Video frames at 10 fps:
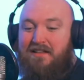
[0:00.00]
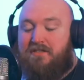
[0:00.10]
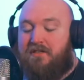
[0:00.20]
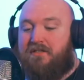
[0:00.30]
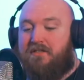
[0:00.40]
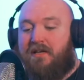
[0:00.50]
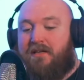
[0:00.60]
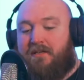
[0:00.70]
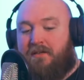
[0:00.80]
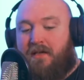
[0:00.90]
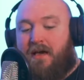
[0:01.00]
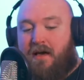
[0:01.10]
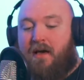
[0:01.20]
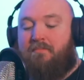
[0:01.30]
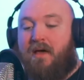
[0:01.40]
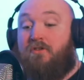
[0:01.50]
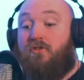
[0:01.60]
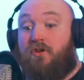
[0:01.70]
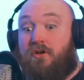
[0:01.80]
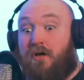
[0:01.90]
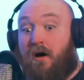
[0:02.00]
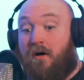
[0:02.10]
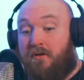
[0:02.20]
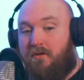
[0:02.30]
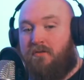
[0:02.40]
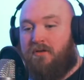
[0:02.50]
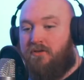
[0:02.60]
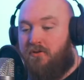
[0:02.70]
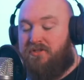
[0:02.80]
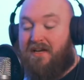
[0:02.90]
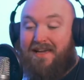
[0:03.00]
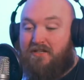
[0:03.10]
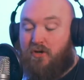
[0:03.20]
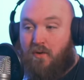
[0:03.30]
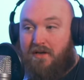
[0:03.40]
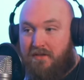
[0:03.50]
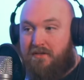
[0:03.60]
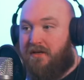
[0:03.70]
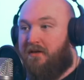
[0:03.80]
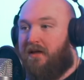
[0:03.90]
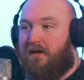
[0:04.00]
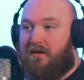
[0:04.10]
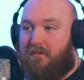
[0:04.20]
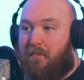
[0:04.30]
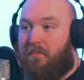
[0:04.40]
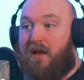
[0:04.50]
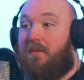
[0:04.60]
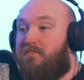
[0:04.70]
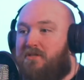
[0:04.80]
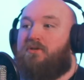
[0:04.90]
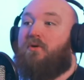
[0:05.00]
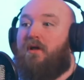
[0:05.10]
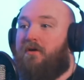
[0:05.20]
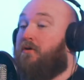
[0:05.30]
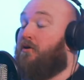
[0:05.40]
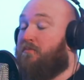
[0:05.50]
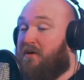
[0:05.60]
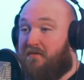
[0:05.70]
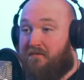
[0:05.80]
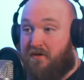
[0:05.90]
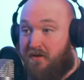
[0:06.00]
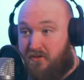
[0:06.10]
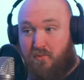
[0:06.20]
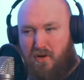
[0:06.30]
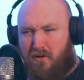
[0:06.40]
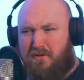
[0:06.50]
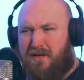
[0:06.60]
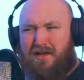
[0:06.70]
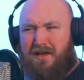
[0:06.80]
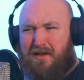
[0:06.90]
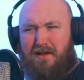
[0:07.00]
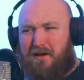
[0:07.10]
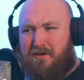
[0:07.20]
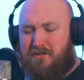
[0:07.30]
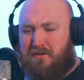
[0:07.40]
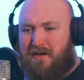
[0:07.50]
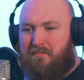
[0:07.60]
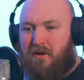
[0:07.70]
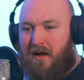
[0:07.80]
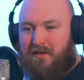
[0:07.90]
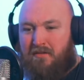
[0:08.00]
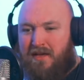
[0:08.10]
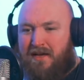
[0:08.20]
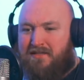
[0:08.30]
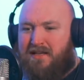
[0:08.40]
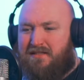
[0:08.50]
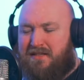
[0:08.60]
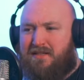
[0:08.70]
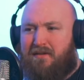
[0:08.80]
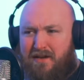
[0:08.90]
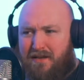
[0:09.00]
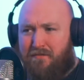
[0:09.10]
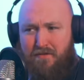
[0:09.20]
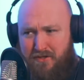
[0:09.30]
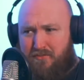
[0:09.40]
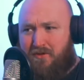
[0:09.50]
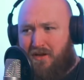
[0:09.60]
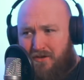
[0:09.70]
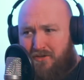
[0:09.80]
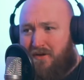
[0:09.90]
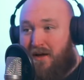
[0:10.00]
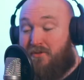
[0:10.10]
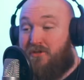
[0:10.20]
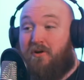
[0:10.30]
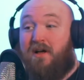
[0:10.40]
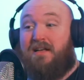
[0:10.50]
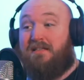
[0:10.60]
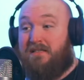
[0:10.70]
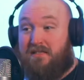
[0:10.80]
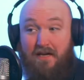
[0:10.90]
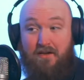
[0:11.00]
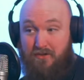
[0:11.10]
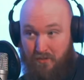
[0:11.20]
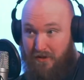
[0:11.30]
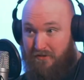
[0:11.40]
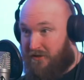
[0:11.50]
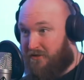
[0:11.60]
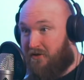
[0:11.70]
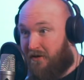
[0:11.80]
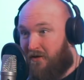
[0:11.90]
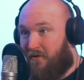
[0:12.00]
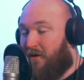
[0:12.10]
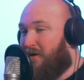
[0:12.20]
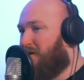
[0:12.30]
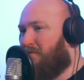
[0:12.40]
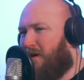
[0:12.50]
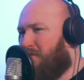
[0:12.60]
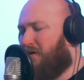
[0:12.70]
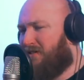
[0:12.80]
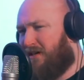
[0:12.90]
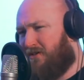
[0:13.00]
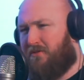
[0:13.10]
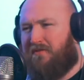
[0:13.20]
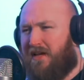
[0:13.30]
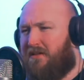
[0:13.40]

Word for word: it's just like, yeah. And, and you could argue that using a toilet in like a, a plumbed toilet could be a first world yeah. luxury, but I don't think it's necessarily a first world luxury. I'm sure second world has got it, although I don't, I'm not exactly sure if they